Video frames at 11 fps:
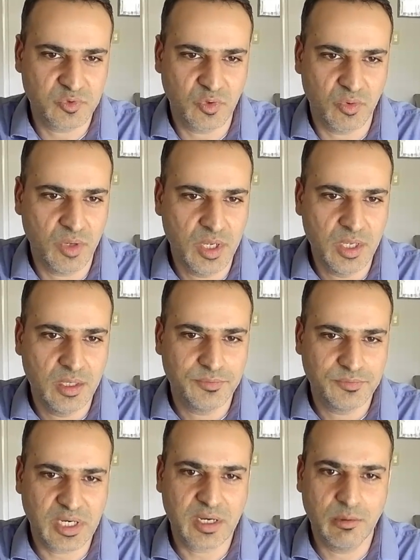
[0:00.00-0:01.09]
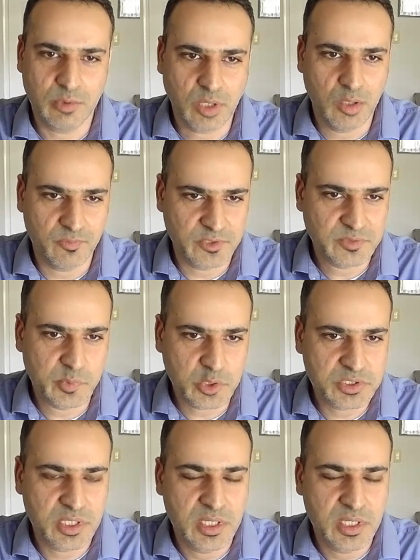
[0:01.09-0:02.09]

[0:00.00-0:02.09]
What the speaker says: So check out all of his books.